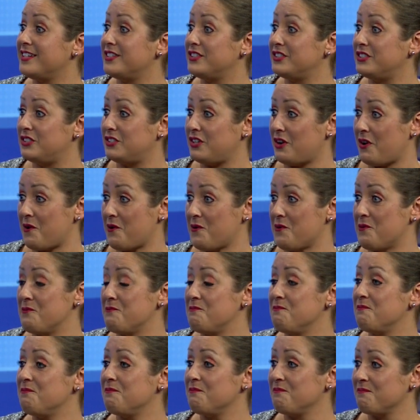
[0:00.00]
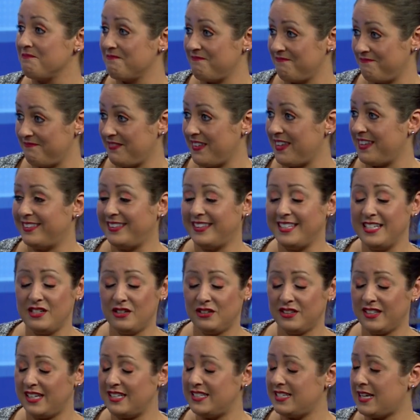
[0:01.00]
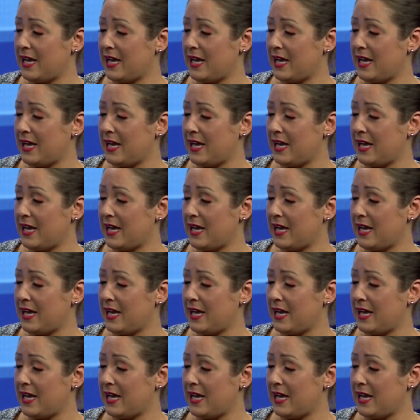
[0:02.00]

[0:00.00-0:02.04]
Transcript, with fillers: So leader led